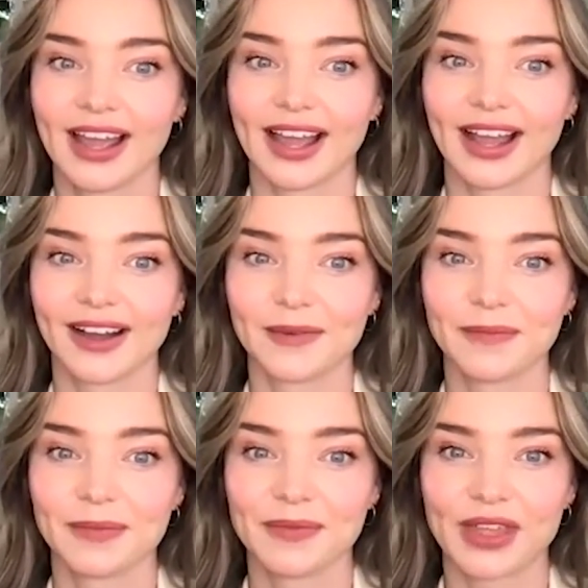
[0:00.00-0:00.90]

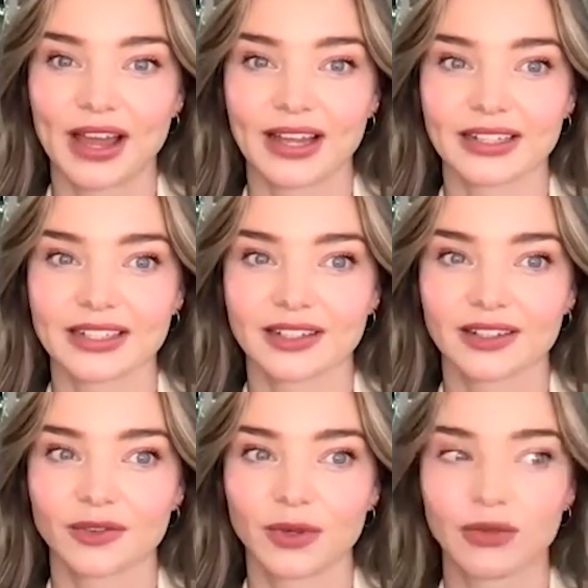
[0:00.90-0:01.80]
that
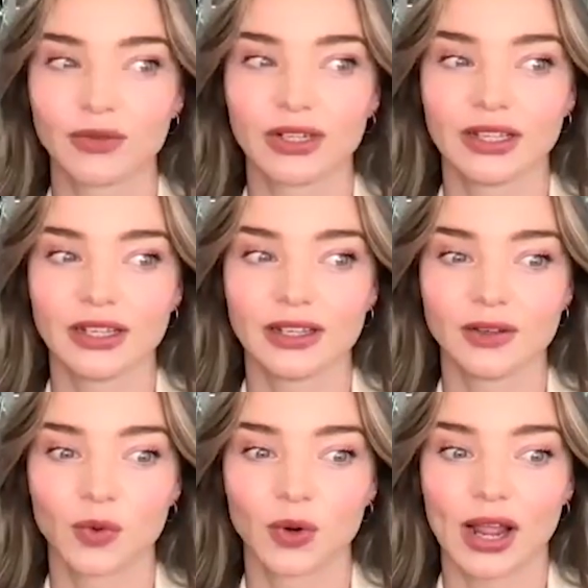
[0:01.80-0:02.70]
we really
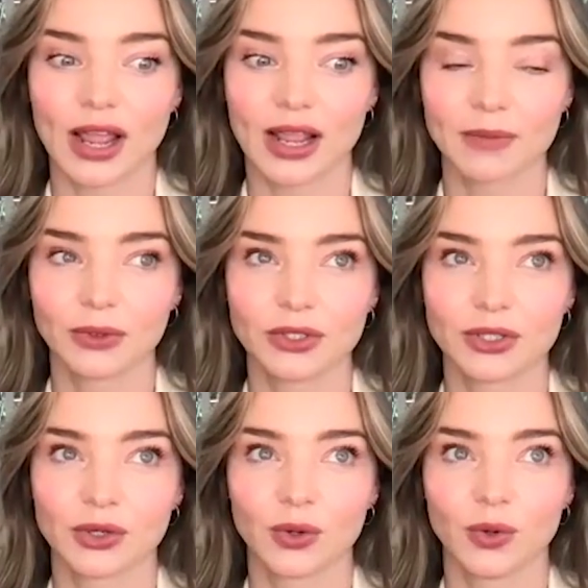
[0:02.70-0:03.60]
were able
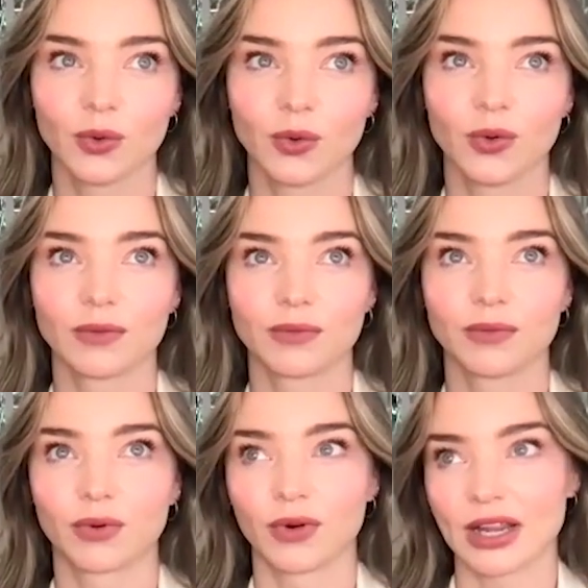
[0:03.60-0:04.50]
to
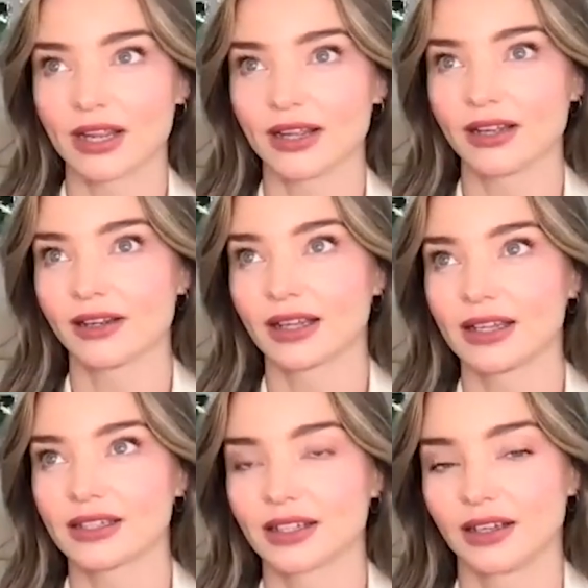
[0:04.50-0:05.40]
bring
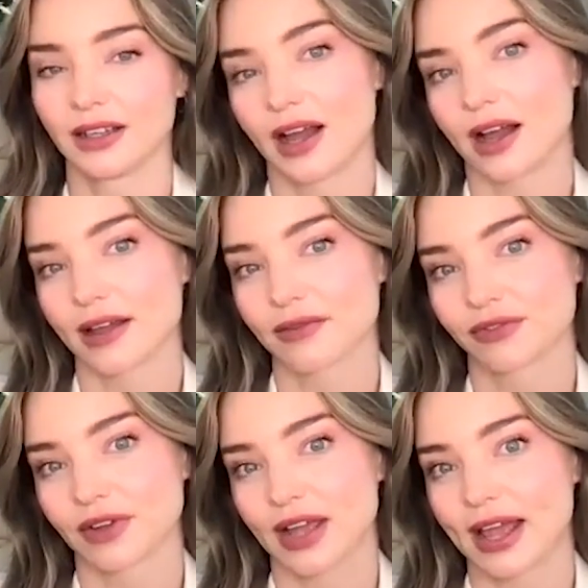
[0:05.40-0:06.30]
it to life.
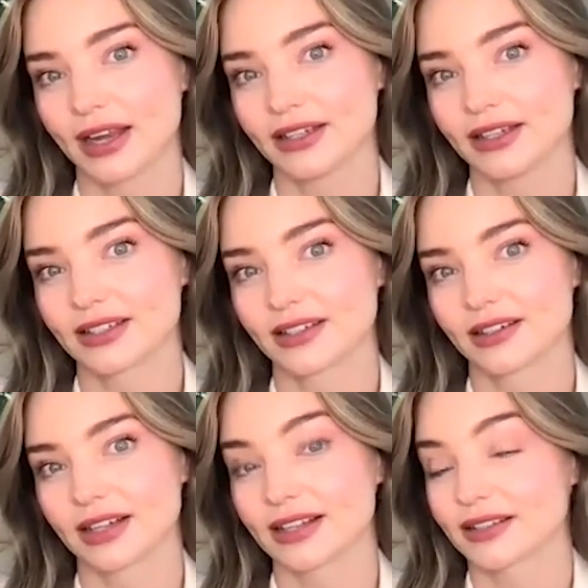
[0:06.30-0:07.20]
And as
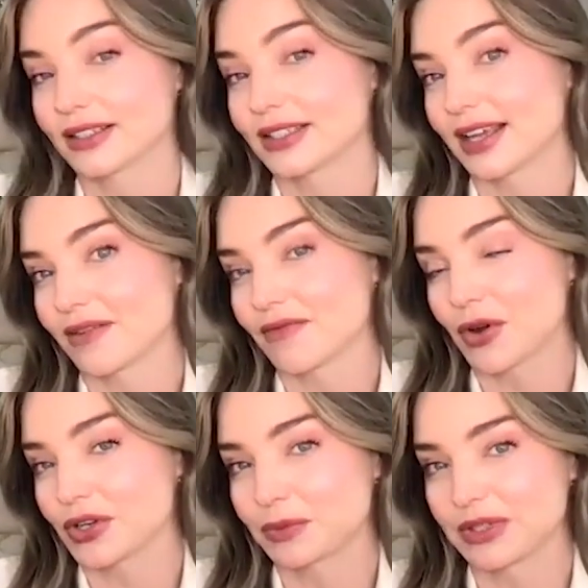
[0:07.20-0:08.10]
I said, I'm
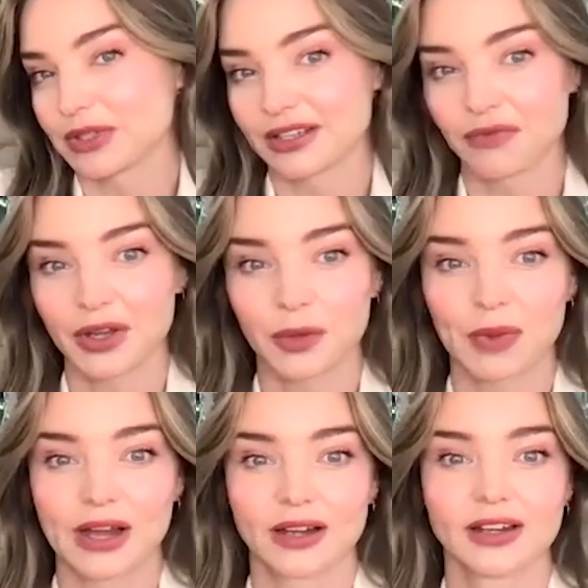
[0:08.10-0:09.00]
very specific
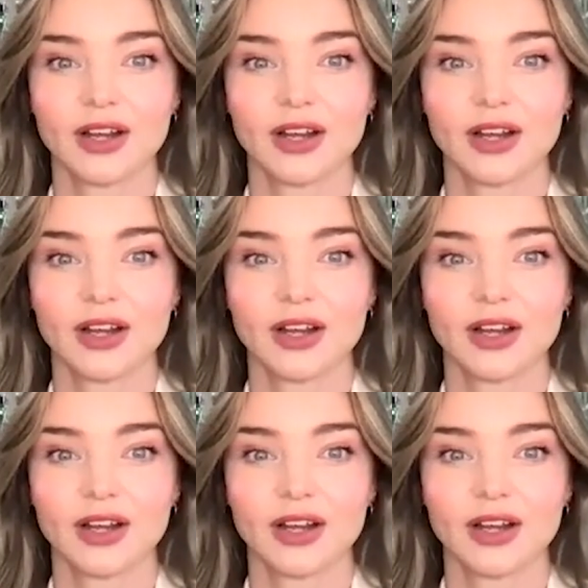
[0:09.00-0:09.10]
about